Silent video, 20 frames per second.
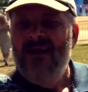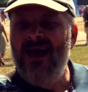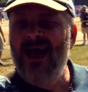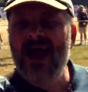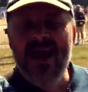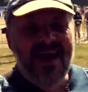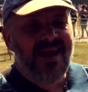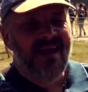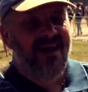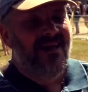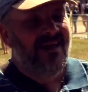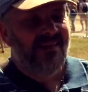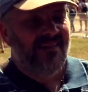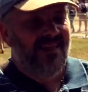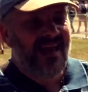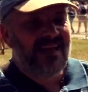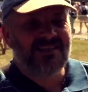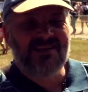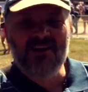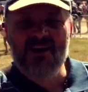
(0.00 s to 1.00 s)
Hey,
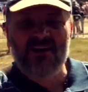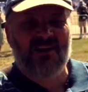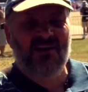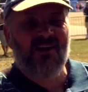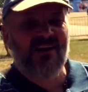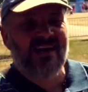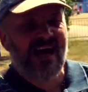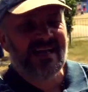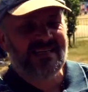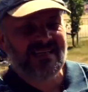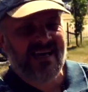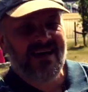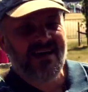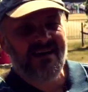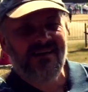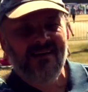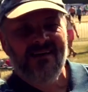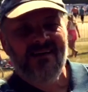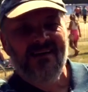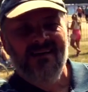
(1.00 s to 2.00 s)
that's not a good
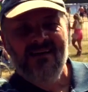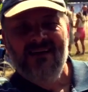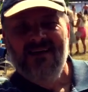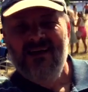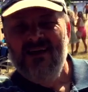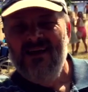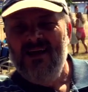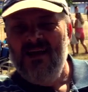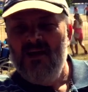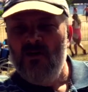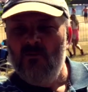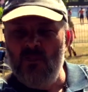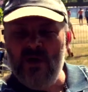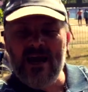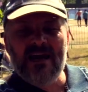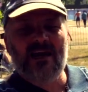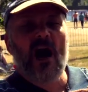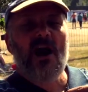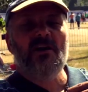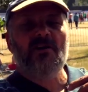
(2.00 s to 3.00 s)
idea.
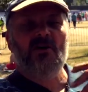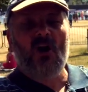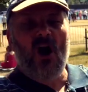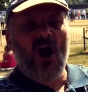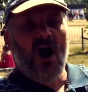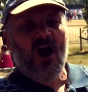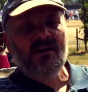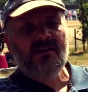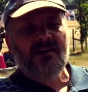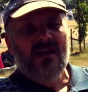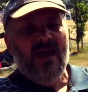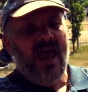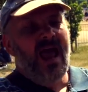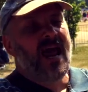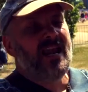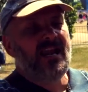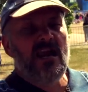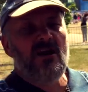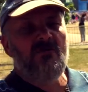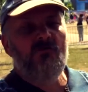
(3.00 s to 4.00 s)
We go to God
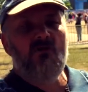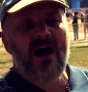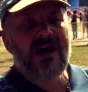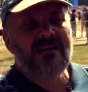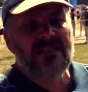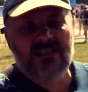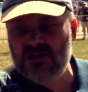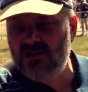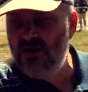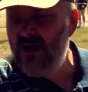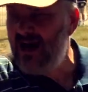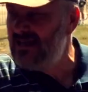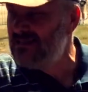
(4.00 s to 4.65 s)
and he runs to